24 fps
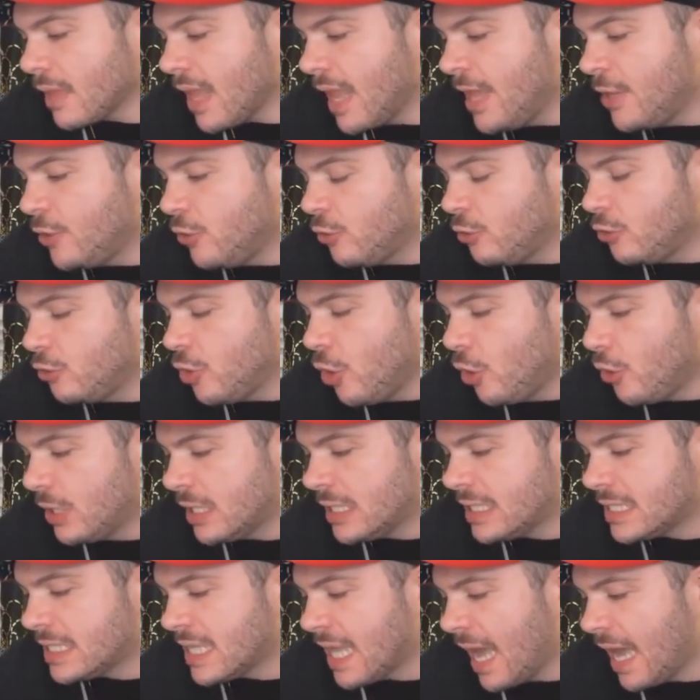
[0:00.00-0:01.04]
And you'll
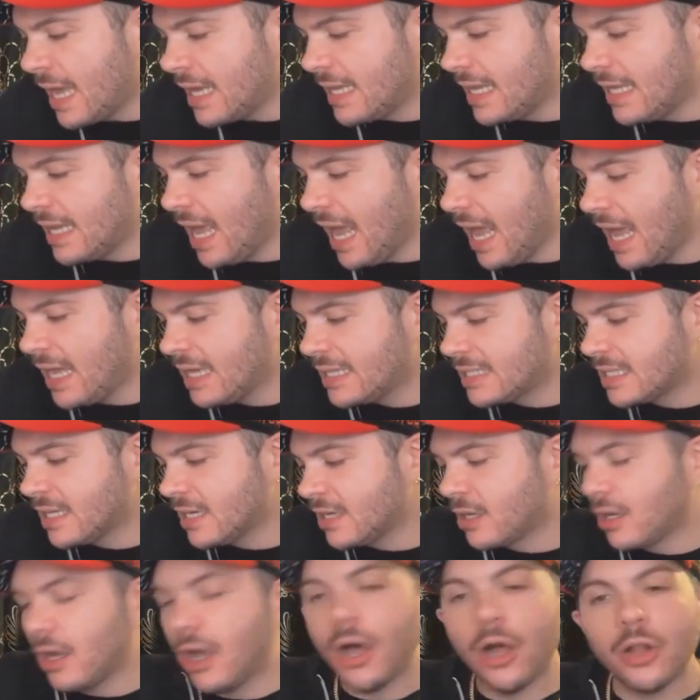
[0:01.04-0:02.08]
notice that it has
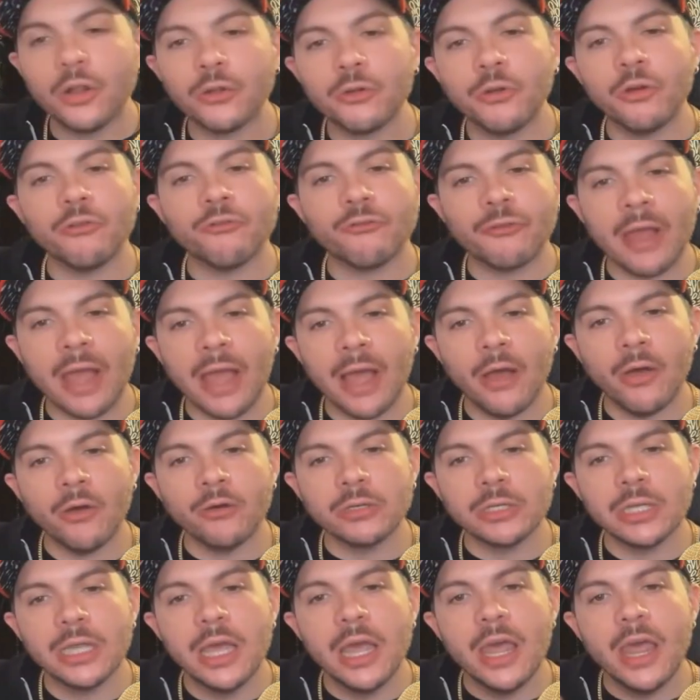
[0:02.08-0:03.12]
a color
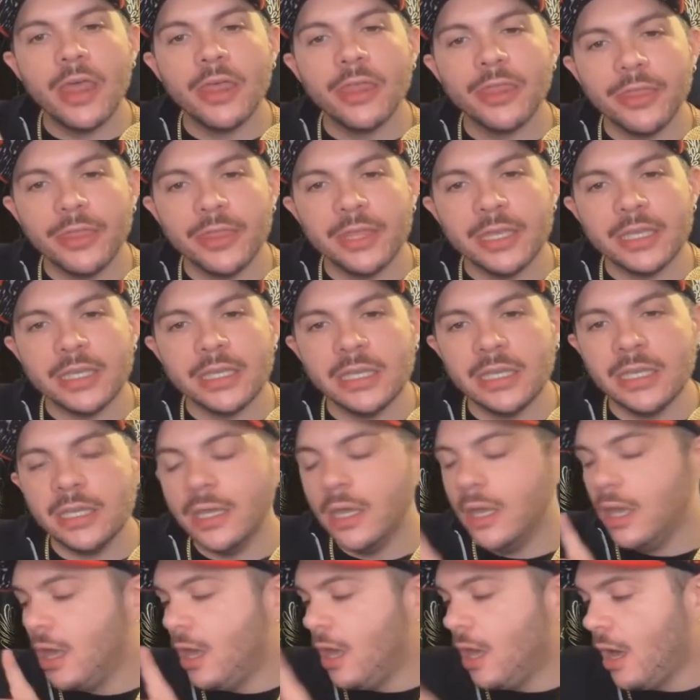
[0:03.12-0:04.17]
around
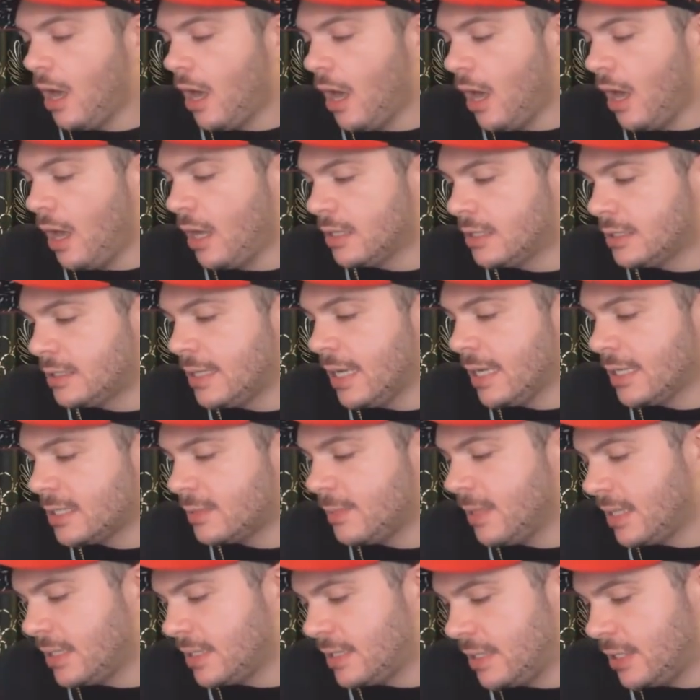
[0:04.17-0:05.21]
the text
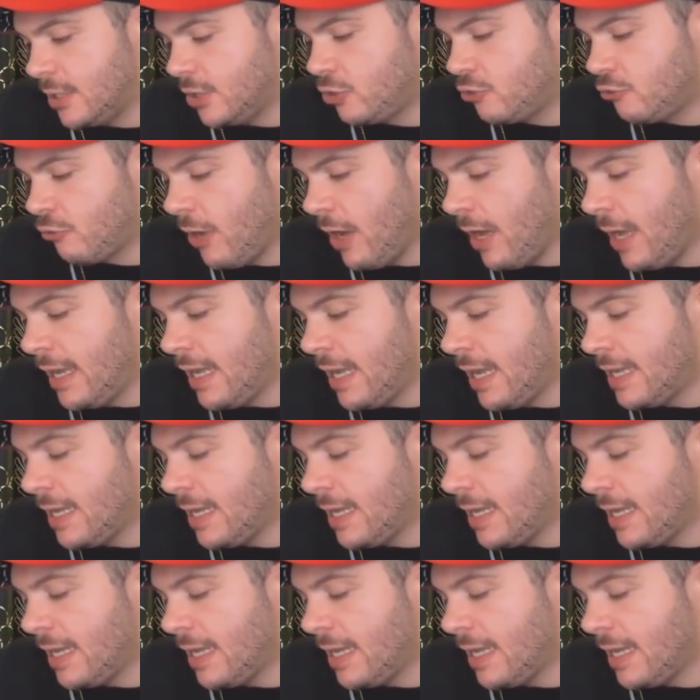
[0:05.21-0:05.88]
message, right?